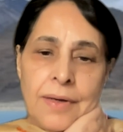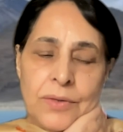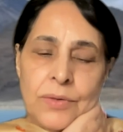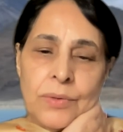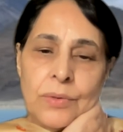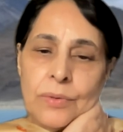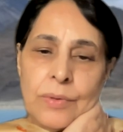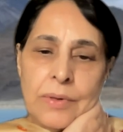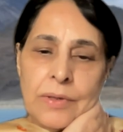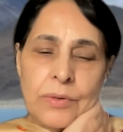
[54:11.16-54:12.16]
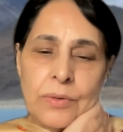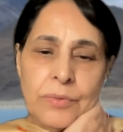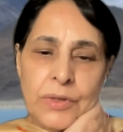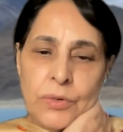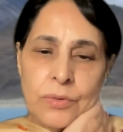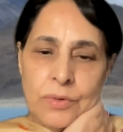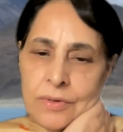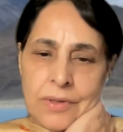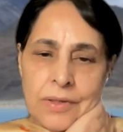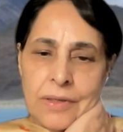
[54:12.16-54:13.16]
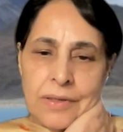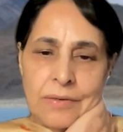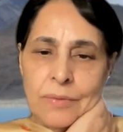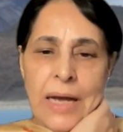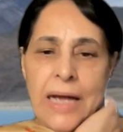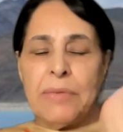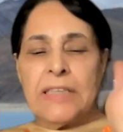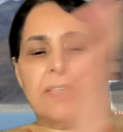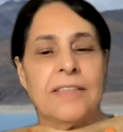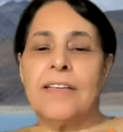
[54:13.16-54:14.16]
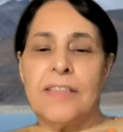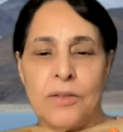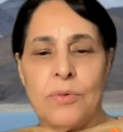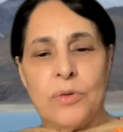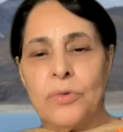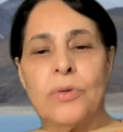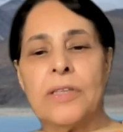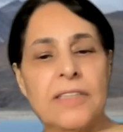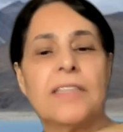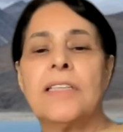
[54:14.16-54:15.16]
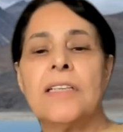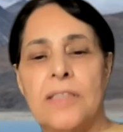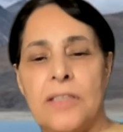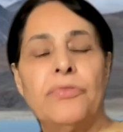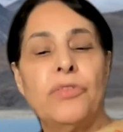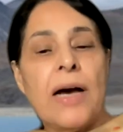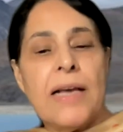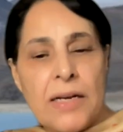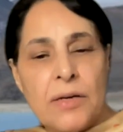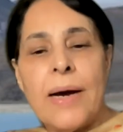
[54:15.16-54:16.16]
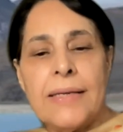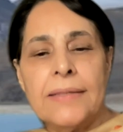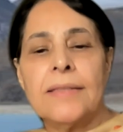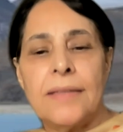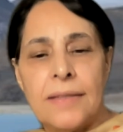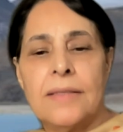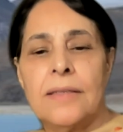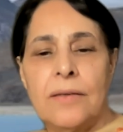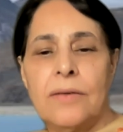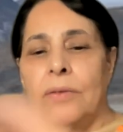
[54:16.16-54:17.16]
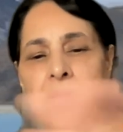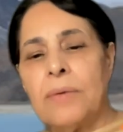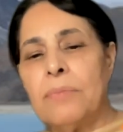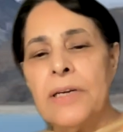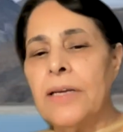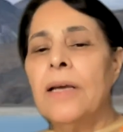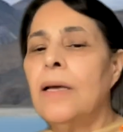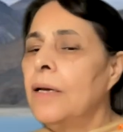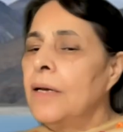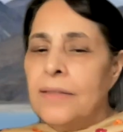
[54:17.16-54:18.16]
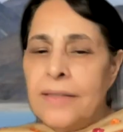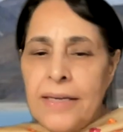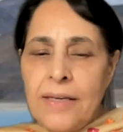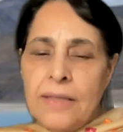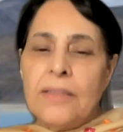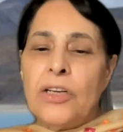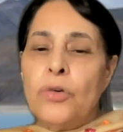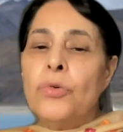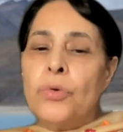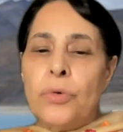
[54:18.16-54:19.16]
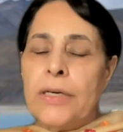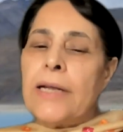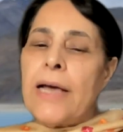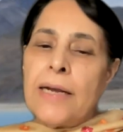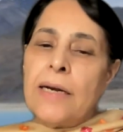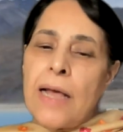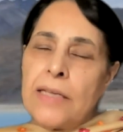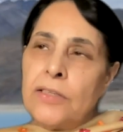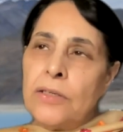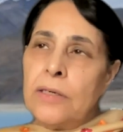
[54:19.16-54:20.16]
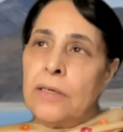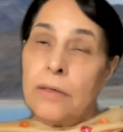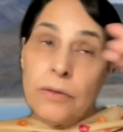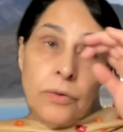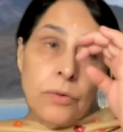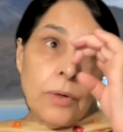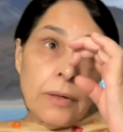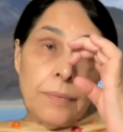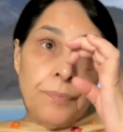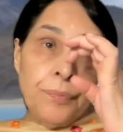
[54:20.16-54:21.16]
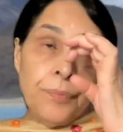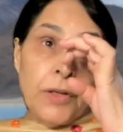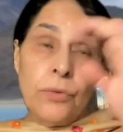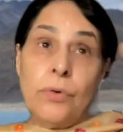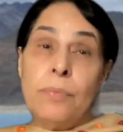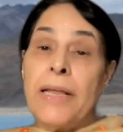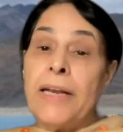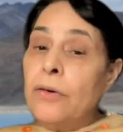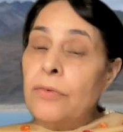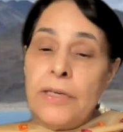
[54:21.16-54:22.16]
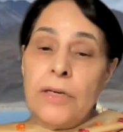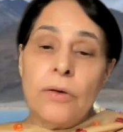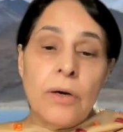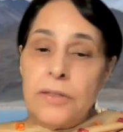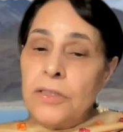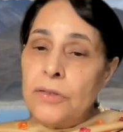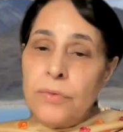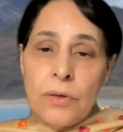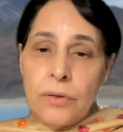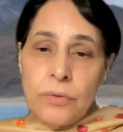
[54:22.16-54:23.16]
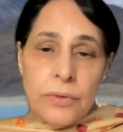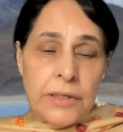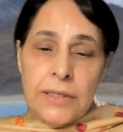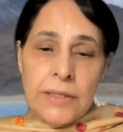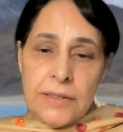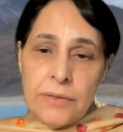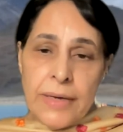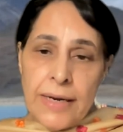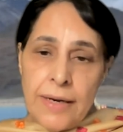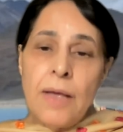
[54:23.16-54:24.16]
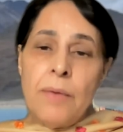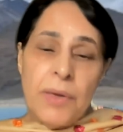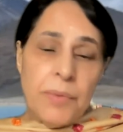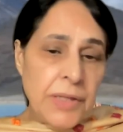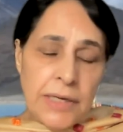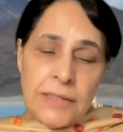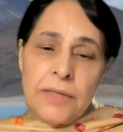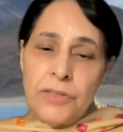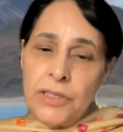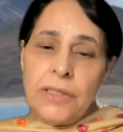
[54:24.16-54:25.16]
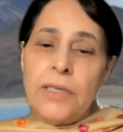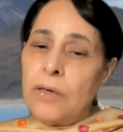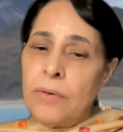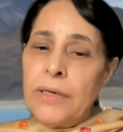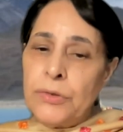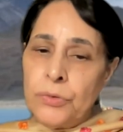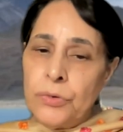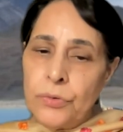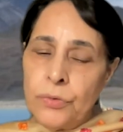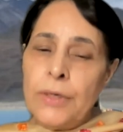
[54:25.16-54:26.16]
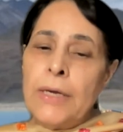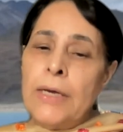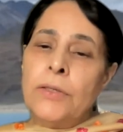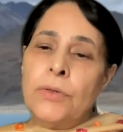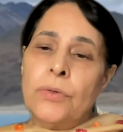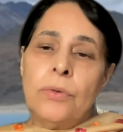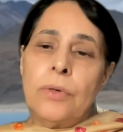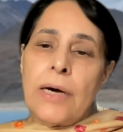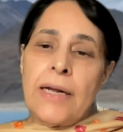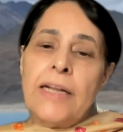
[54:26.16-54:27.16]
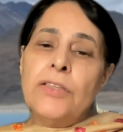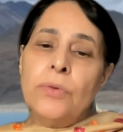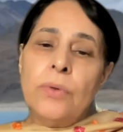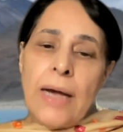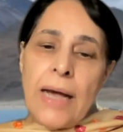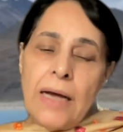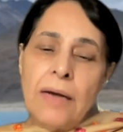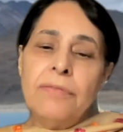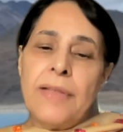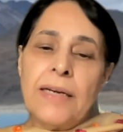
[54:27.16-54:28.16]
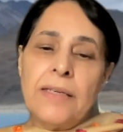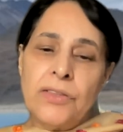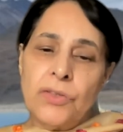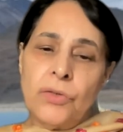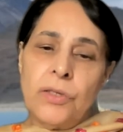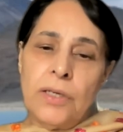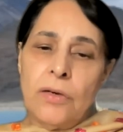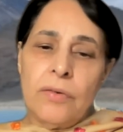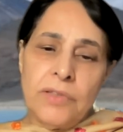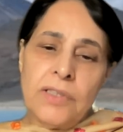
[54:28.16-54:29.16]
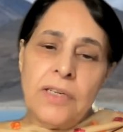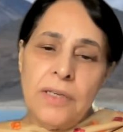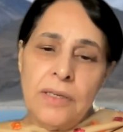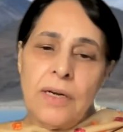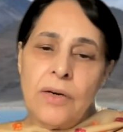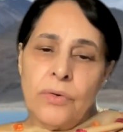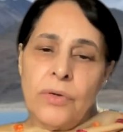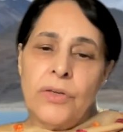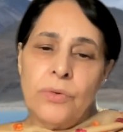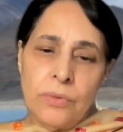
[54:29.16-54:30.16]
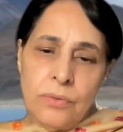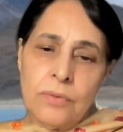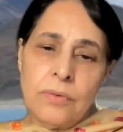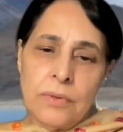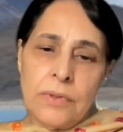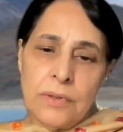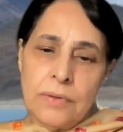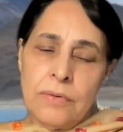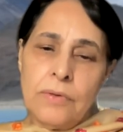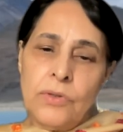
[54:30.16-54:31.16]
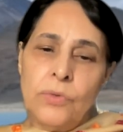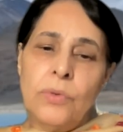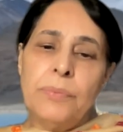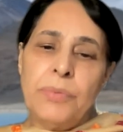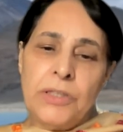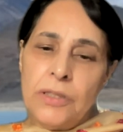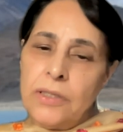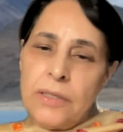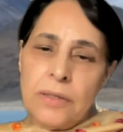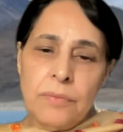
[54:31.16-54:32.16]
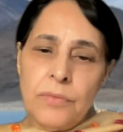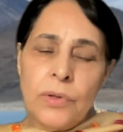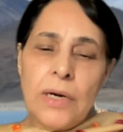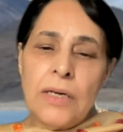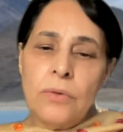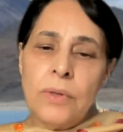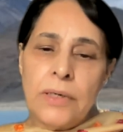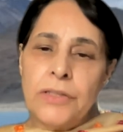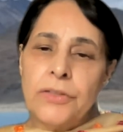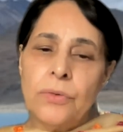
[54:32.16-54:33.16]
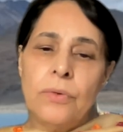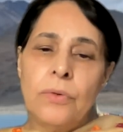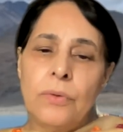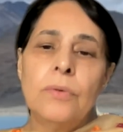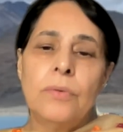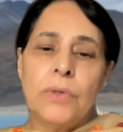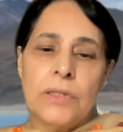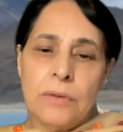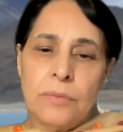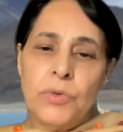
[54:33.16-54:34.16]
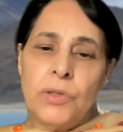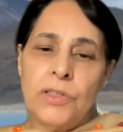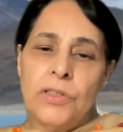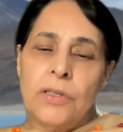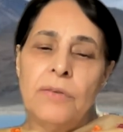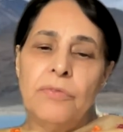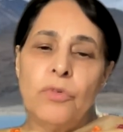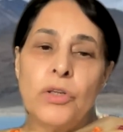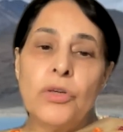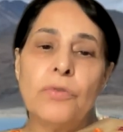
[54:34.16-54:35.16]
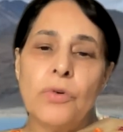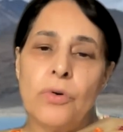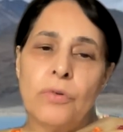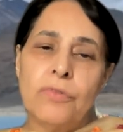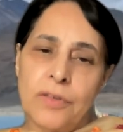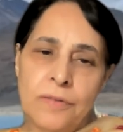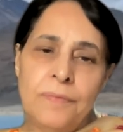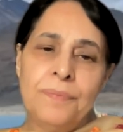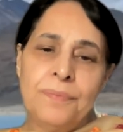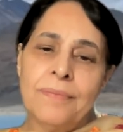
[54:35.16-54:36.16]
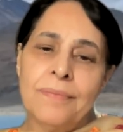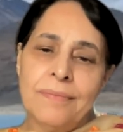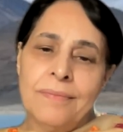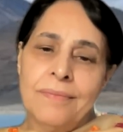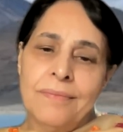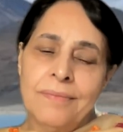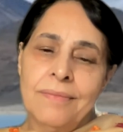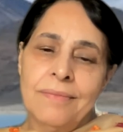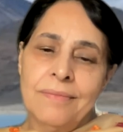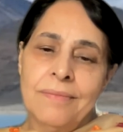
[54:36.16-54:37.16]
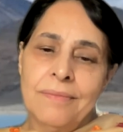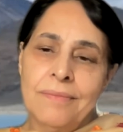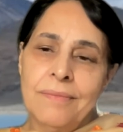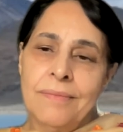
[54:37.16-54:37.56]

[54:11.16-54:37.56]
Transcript: So, uh, you know, we don't, uh, I, my sister doesn't want to, the sisters, if you advise the sister or somebody, they they don't do it and as a you know mm, rule many of the oncologists were not doing it as well maybe things have changed now i don't know so unless you have that history obviously how can you do a pgtm you can't do unless you know what is the mutation and what you have to look for yeah